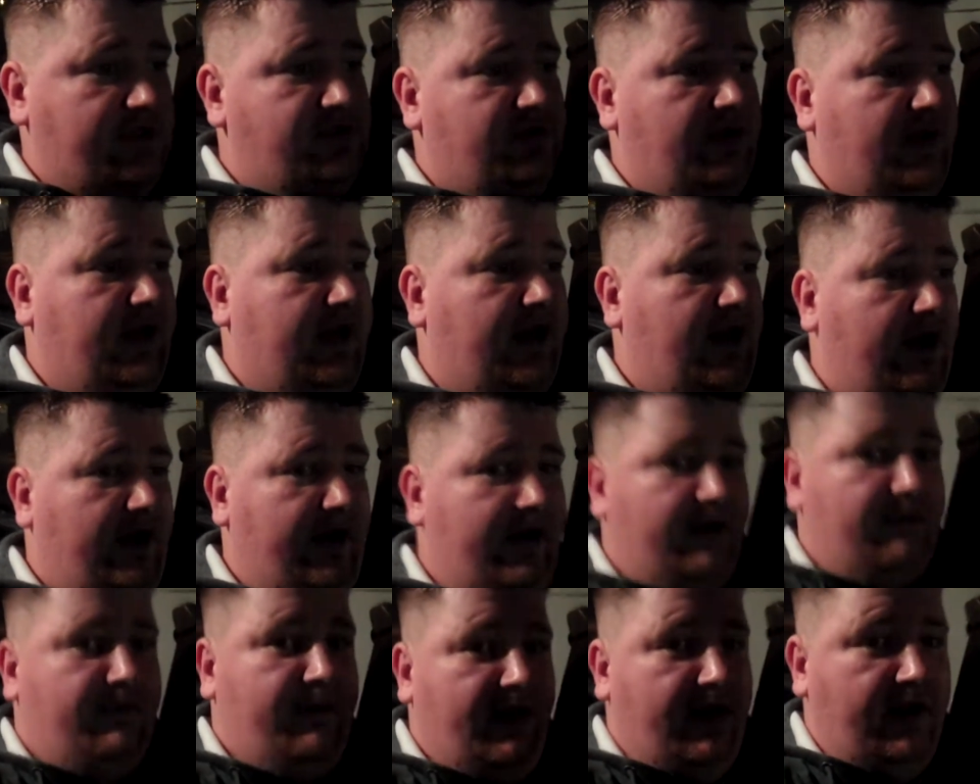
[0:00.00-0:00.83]
So I carried
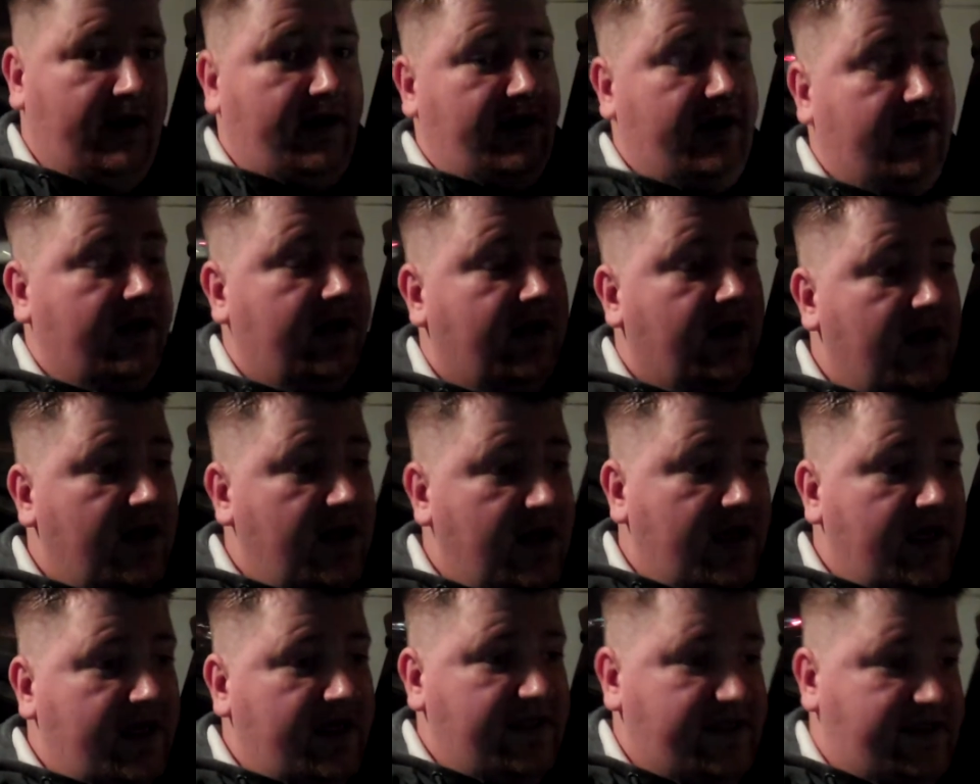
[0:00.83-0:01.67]
him in and
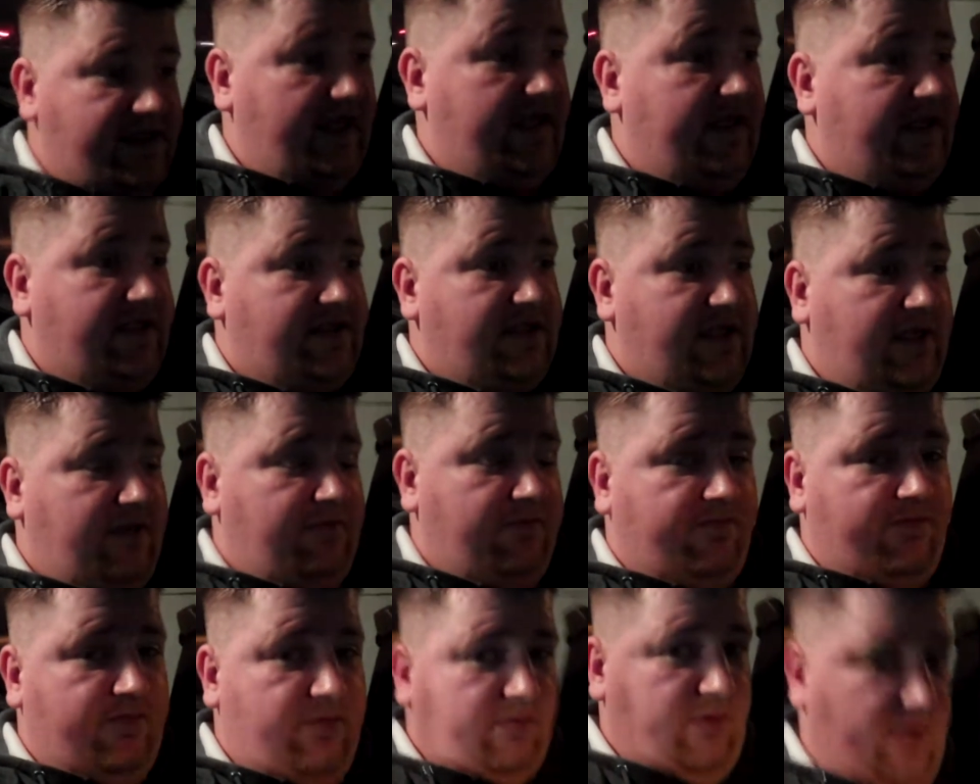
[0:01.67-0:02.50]
he stayed asleep
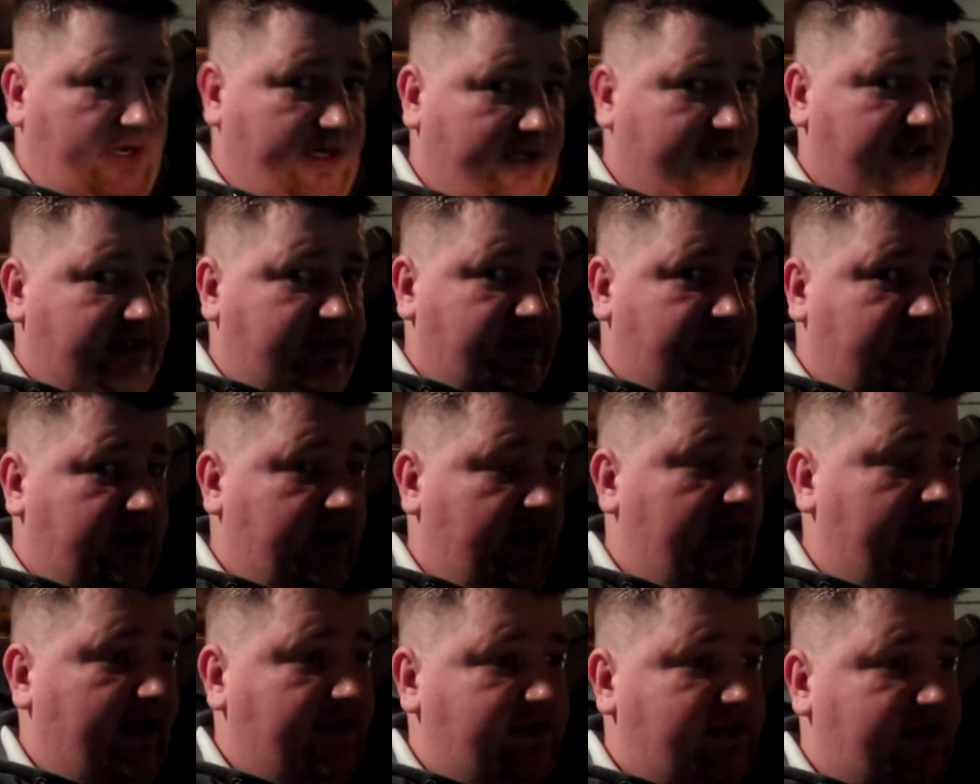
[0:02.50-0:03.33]
from what I just,
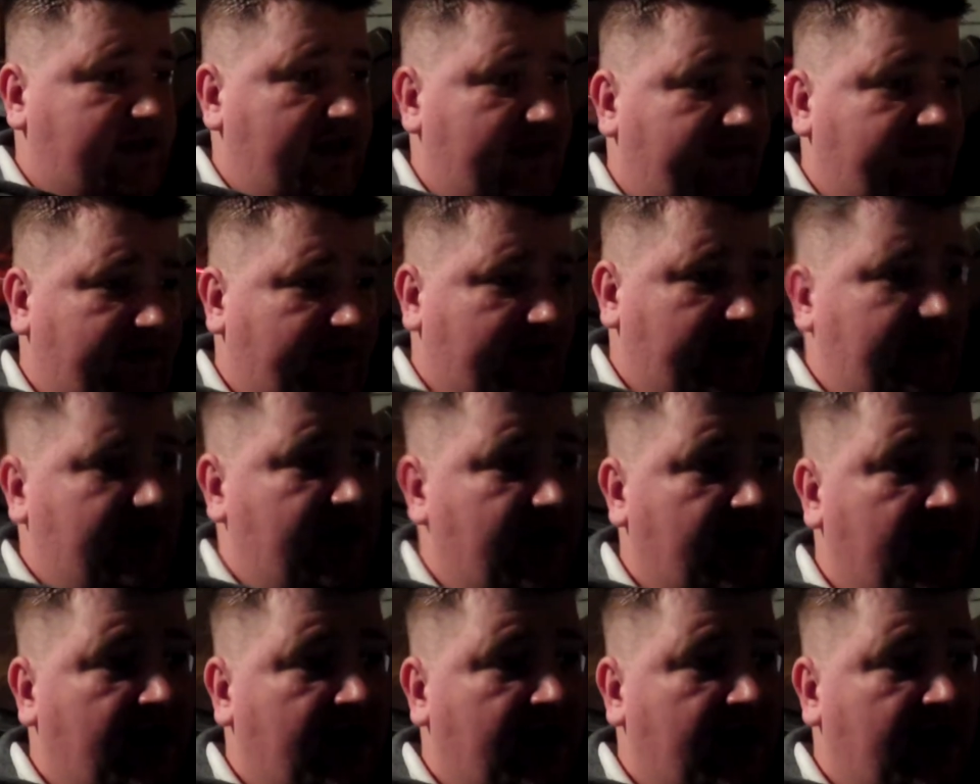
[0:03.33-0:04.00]
uh, Stephanie,